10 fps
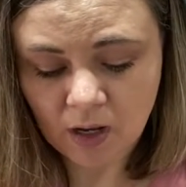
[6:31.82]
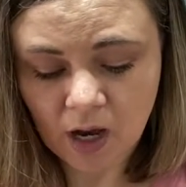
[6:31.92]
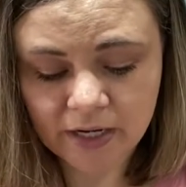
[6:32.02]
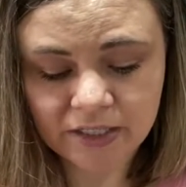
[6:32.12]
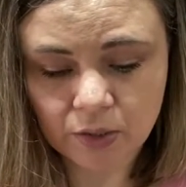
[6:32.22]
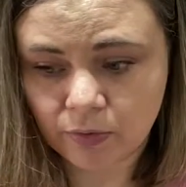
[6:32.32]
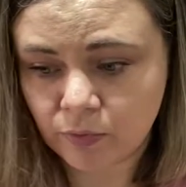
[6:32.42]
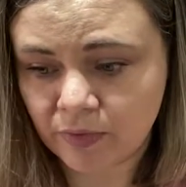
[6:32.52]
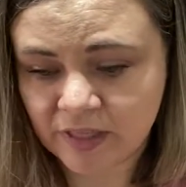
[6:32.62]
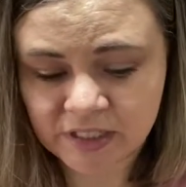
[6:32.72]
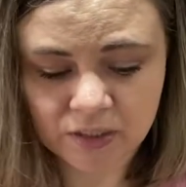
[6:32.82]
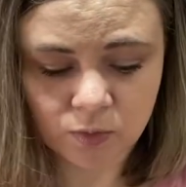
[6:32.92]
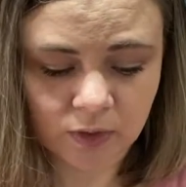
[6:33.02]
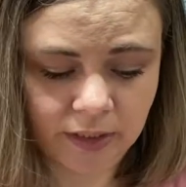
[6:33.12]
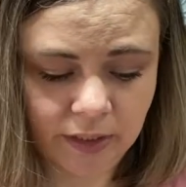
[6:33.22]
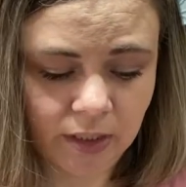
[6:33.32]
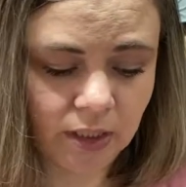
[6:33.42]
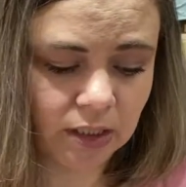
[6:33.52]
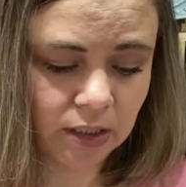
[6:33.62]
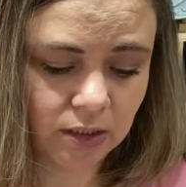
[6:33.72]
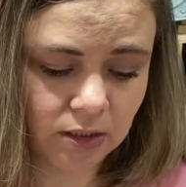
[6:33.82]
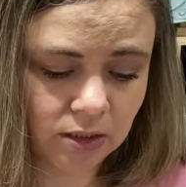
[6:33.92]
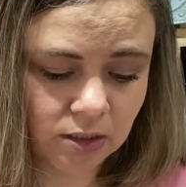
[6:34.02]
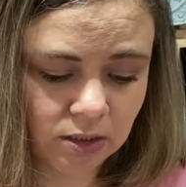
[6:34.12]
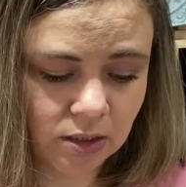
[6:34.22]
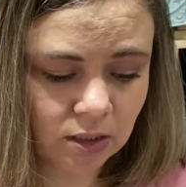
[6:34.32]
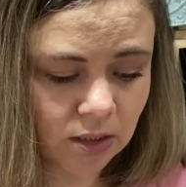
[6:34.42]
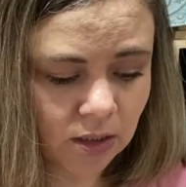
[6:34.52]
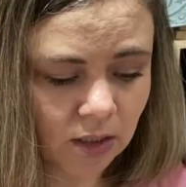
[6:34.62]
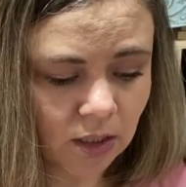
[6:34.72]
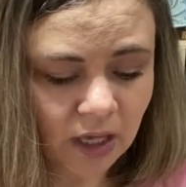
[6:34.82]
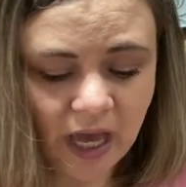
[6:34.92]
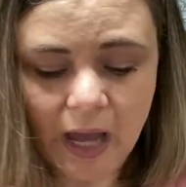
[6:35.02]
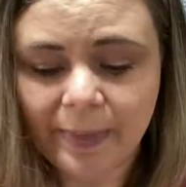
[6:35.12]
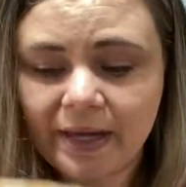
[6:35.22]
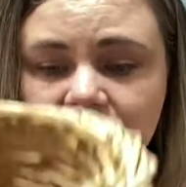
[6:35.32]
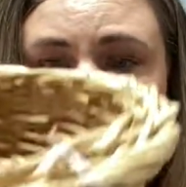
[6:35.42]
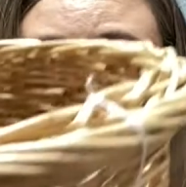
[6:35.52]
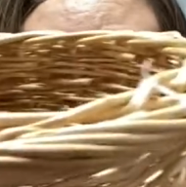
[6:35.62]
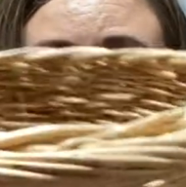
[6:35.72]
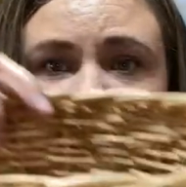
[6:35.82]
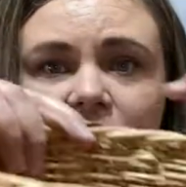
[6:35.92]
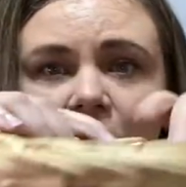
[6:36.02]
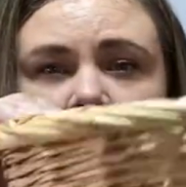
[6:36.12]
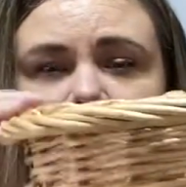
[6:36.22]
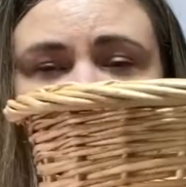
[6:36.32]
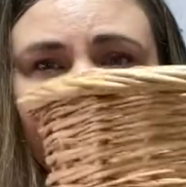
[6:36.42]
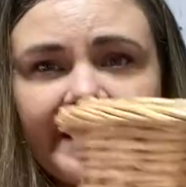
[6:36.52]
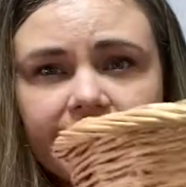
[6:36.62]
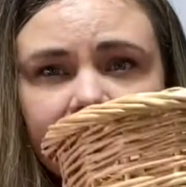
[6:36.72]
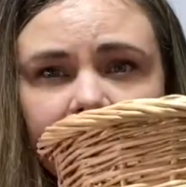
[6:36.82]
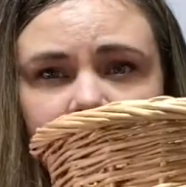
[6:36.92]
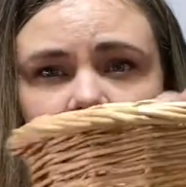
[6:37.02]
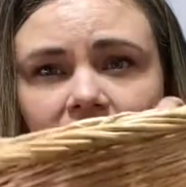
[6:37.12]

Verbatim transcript: All right, so this one is, I paid a dollar for this cutie little basket.